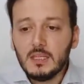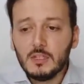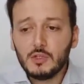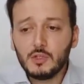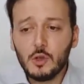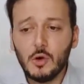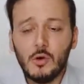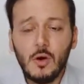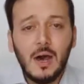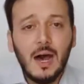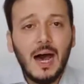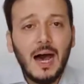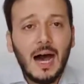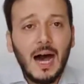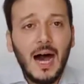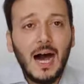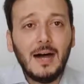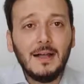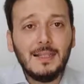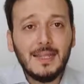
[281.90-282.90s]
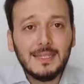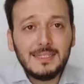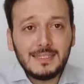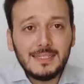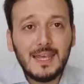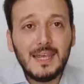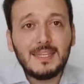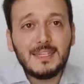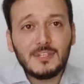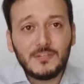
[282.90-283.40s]
So let's
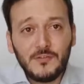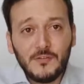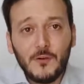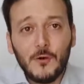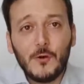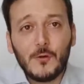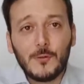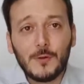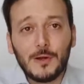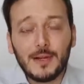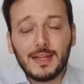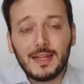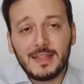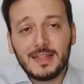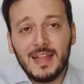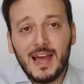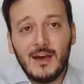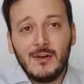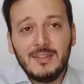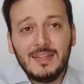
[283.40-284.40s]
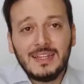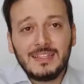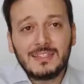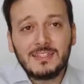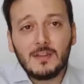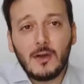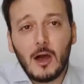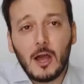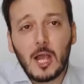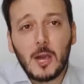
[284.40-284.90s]
take this forward, and now let's
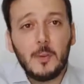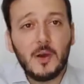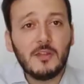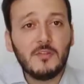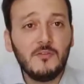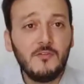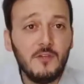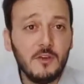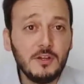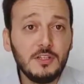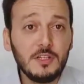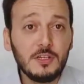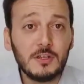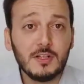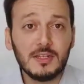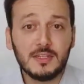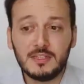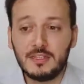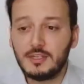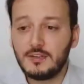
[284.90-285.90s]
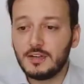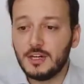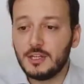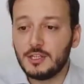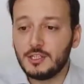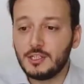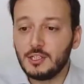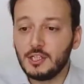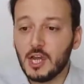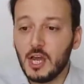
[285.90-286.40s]
talk about vertical
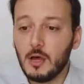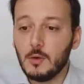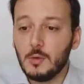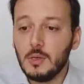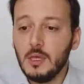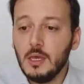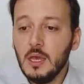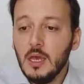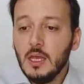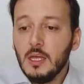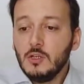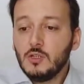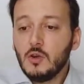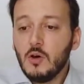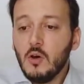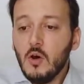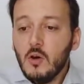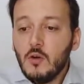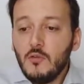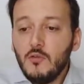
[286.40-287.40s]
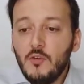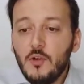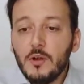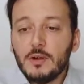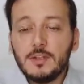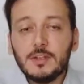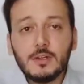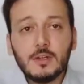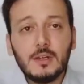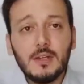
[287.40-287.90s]
integration, shall we? So
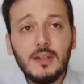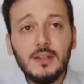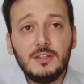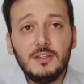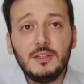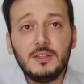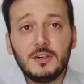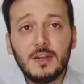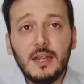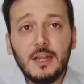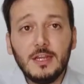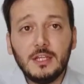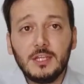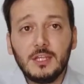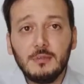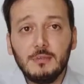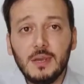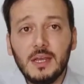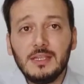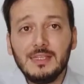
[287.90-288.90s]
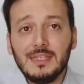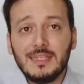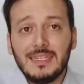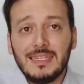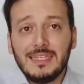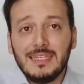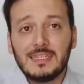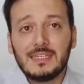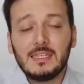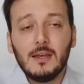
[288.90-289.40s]
vertical integration basically
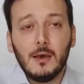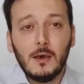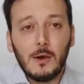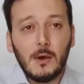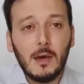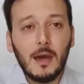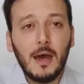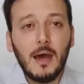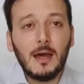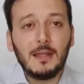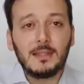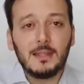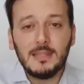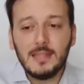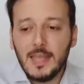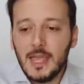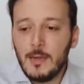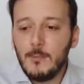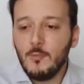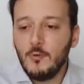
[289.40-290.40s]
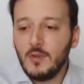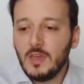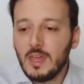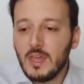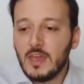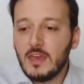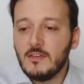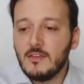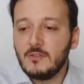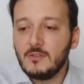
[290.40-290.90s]
is the name we
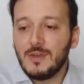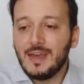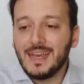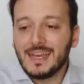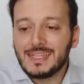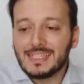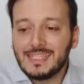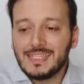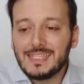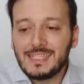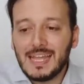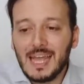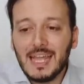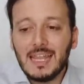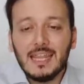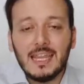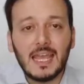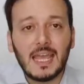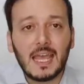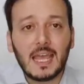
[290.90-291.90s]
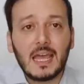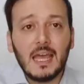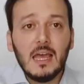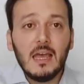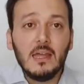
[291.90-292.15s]
give to extending